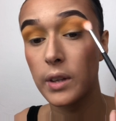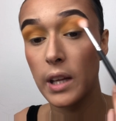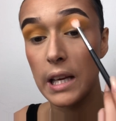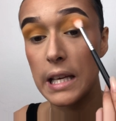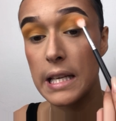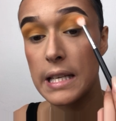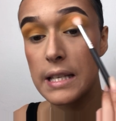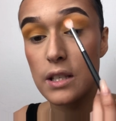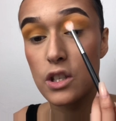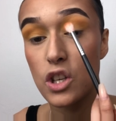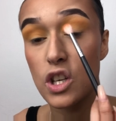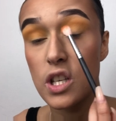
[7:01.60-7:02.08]

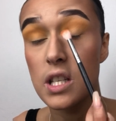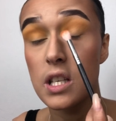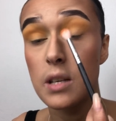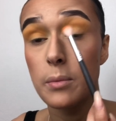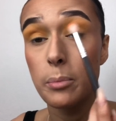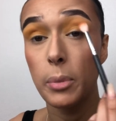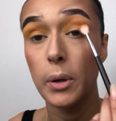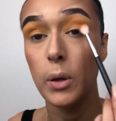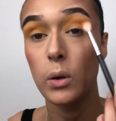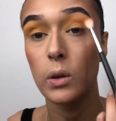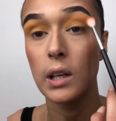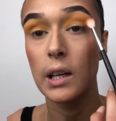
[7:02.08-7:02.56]
this just to
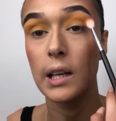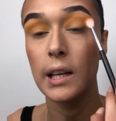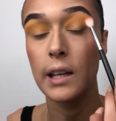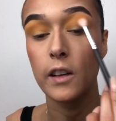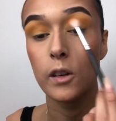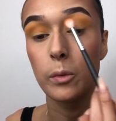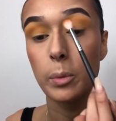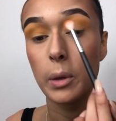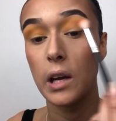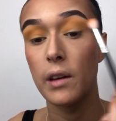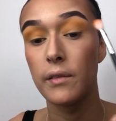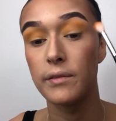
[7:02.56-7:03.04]
build a
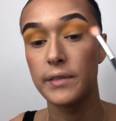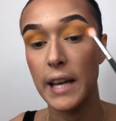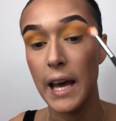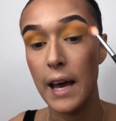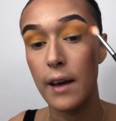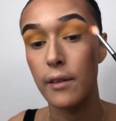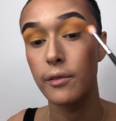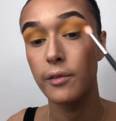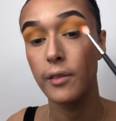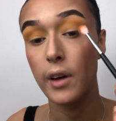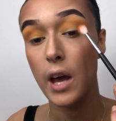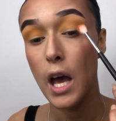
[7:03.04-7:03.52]
little bit of
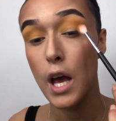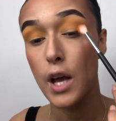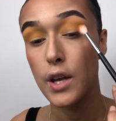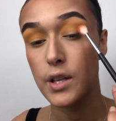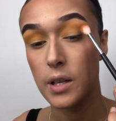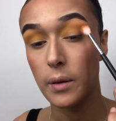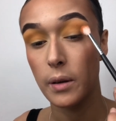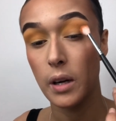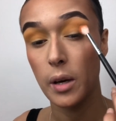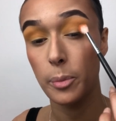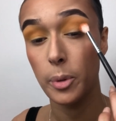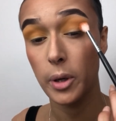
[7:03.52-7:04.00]
depth.
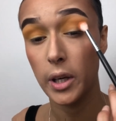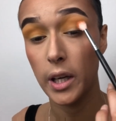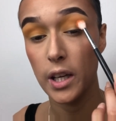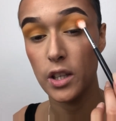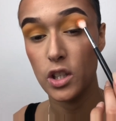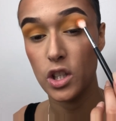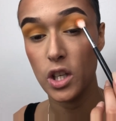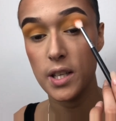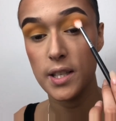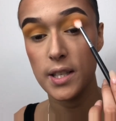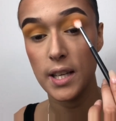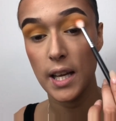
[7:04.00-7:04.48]
So I'm going to bring it
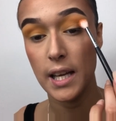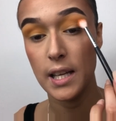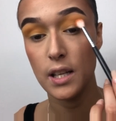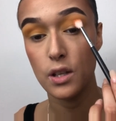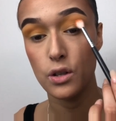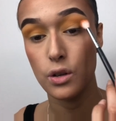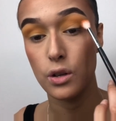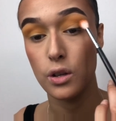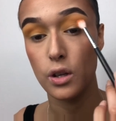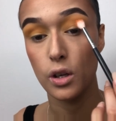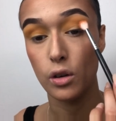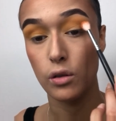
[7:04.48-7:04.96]
just
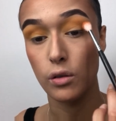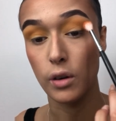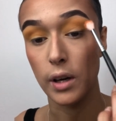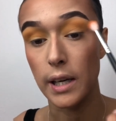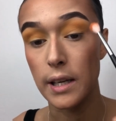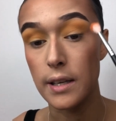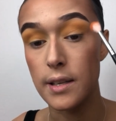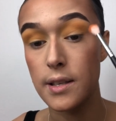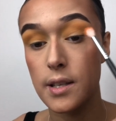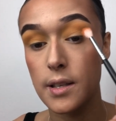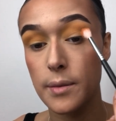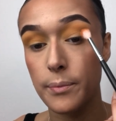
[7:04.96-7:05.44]
into the
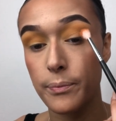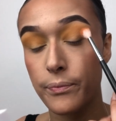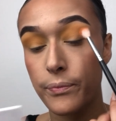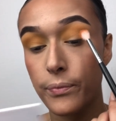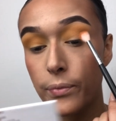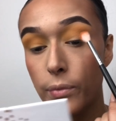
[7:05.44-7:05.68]
crease.